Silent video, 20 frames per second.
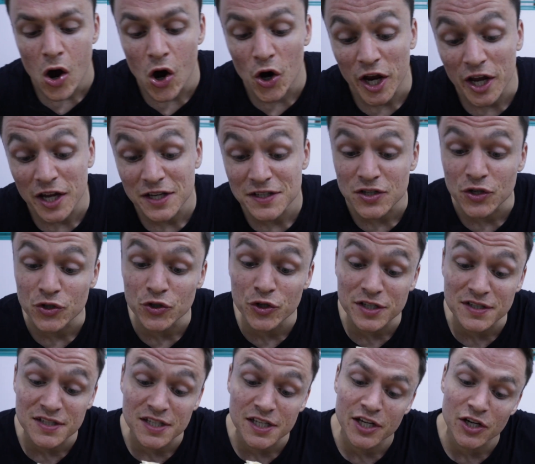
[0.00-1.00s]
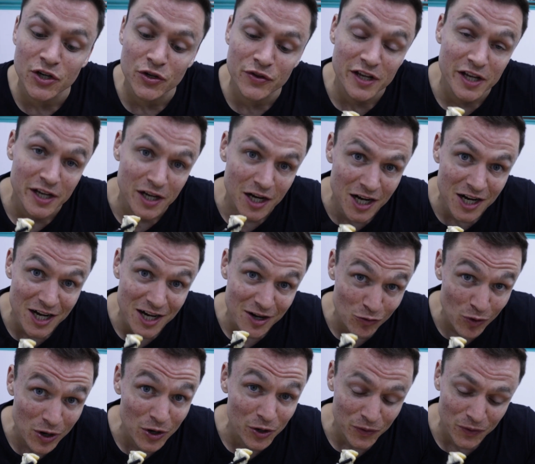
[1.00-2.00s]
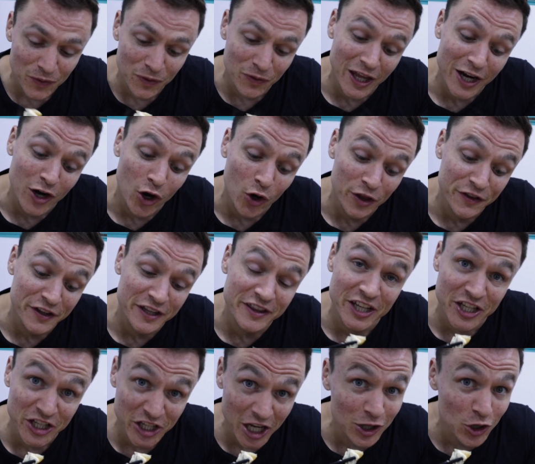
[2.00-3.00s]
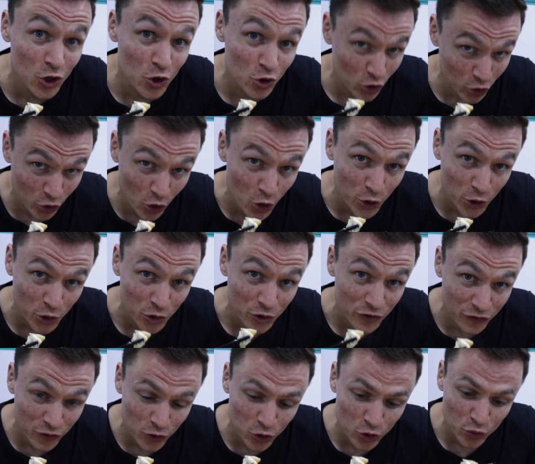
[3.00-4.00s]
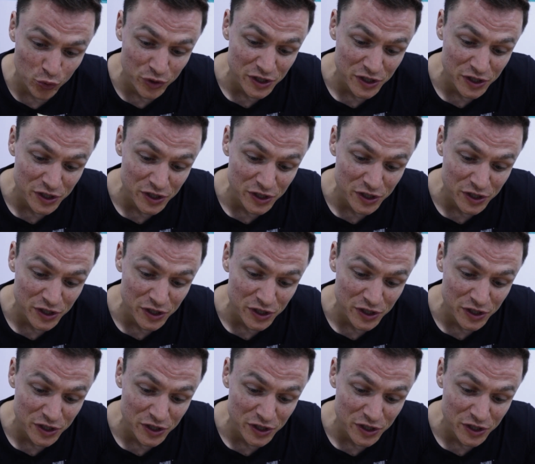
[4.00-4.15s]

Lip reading: Okay, so you can see here that, well, they call it the yellow croaker for a